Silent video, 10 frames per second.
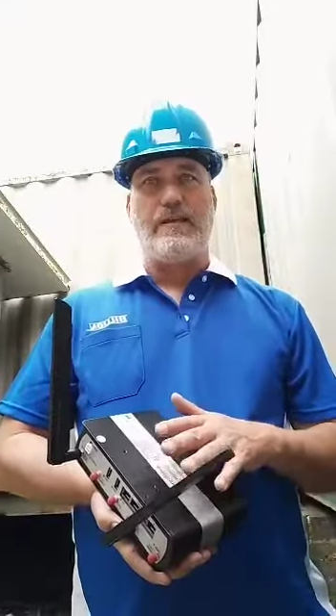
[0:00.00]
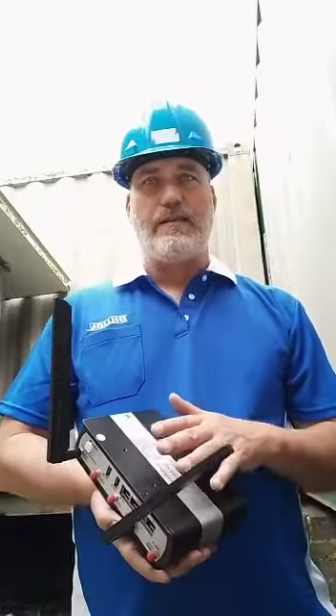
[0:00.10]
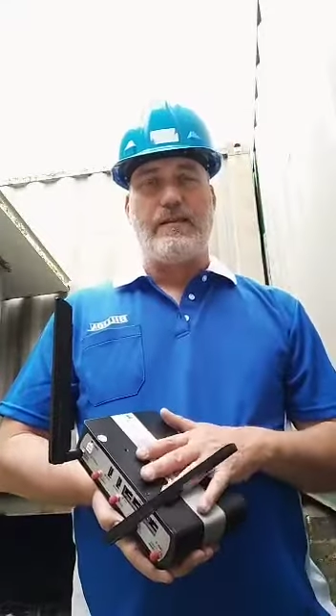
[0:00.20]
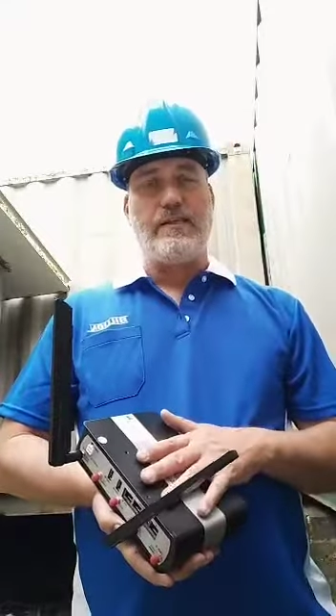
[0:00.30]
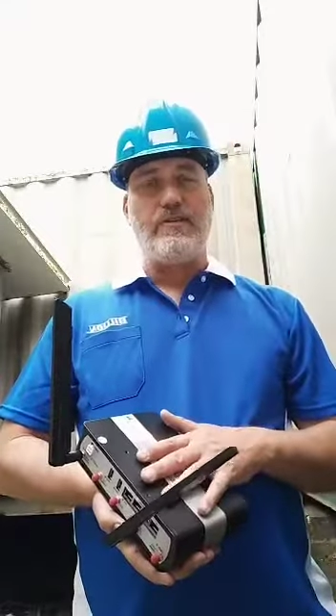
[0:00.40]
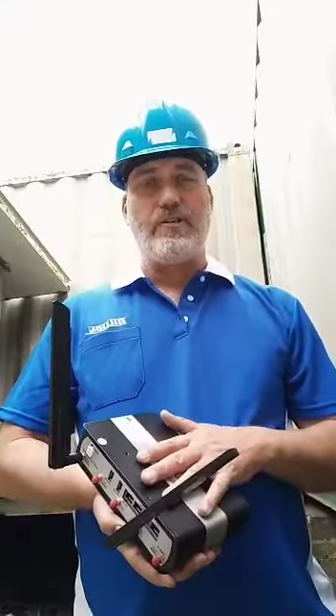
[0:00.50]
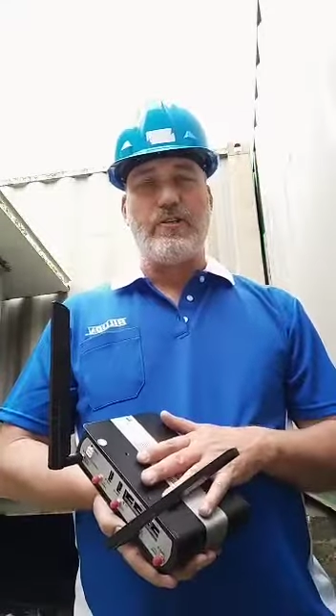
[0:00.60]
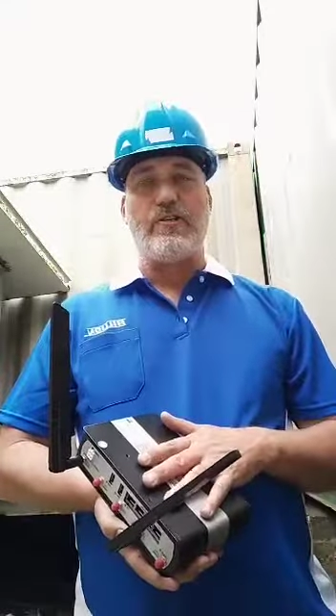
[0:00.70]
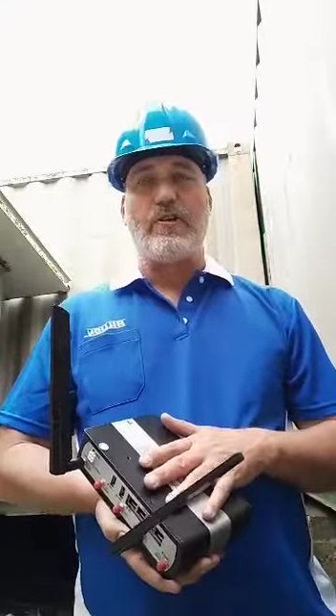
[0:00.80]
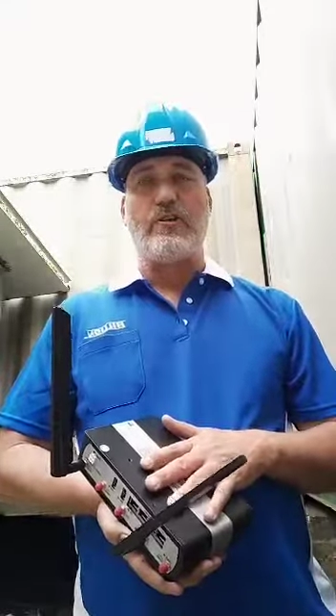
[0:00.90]
These units
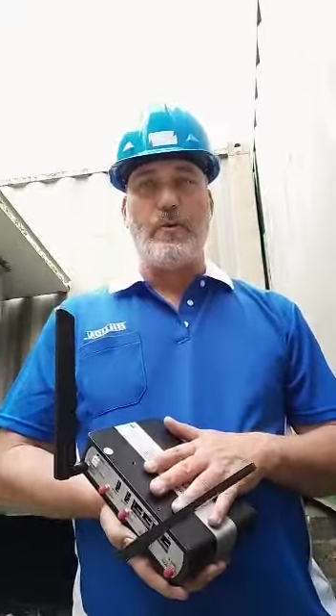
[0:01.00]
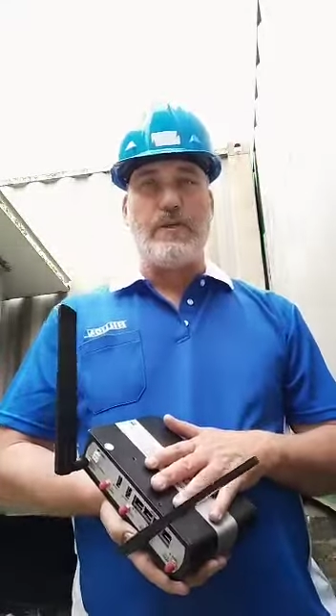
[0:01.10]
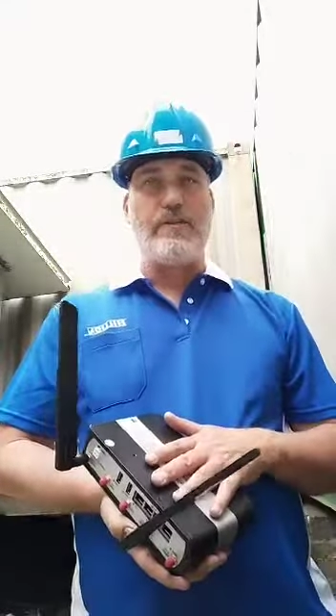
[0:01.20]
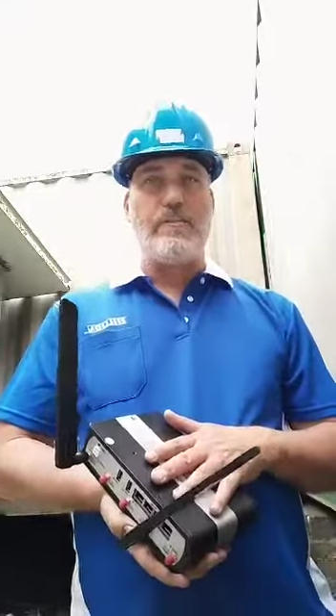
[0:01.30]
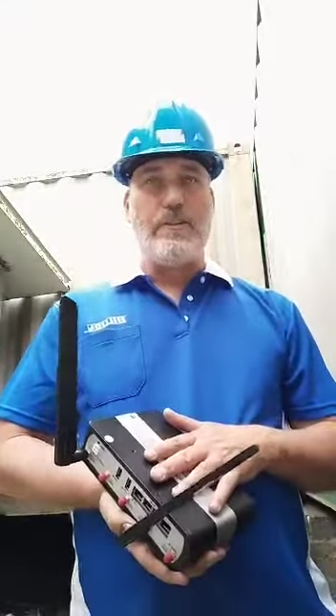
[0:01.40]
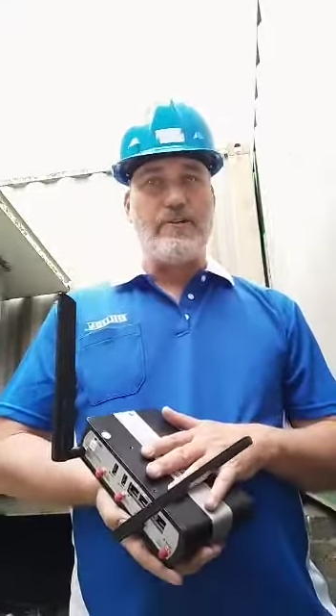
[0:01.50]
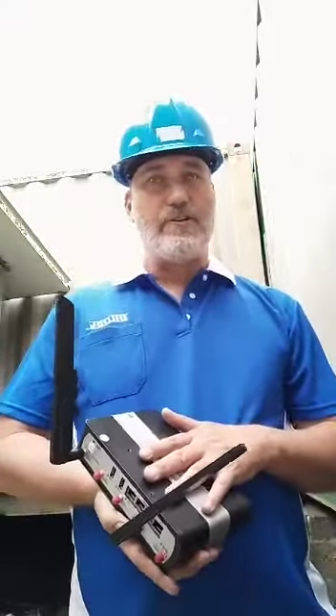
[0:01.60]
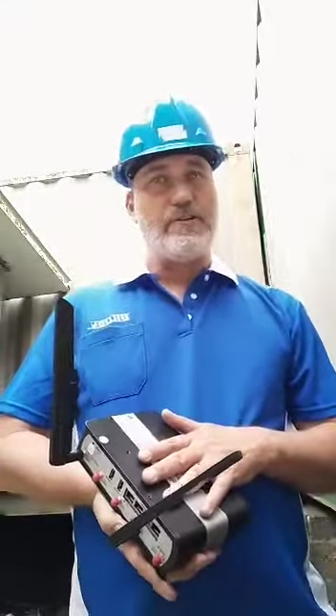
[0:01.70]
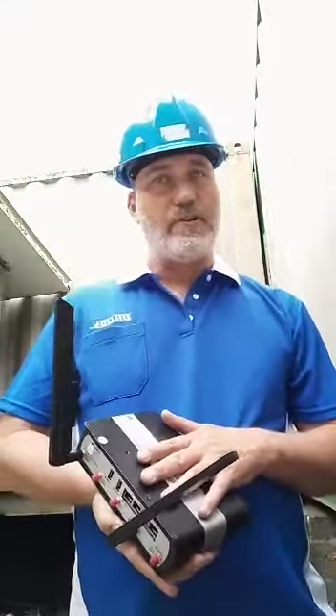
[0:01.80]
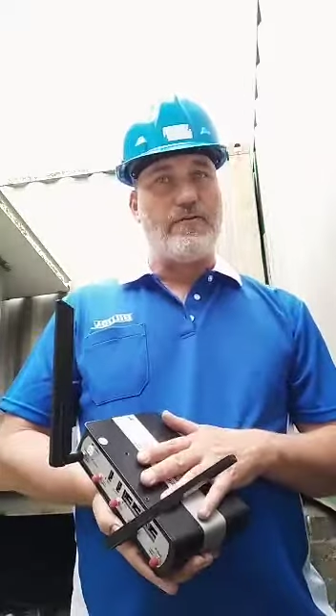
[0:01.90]
are US military
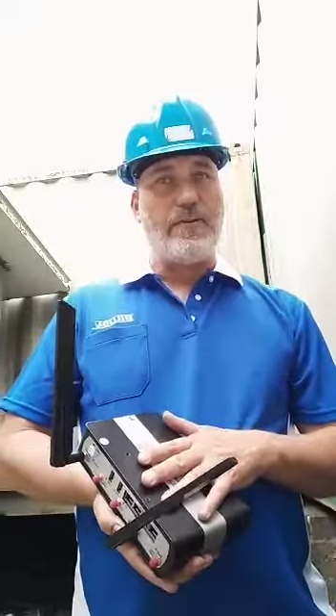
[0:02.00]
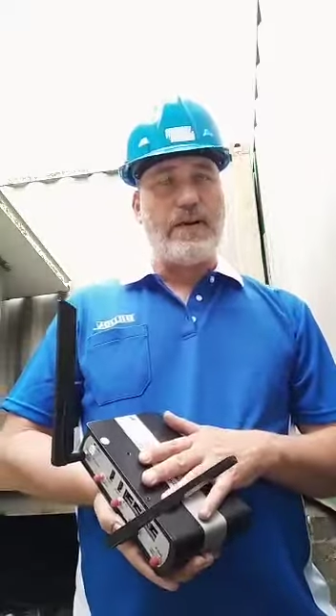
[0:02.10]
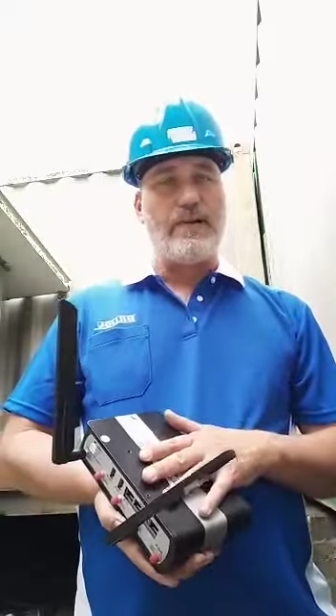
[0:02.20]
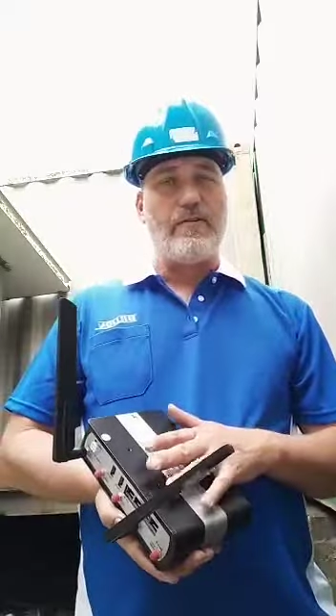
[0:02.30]
certified,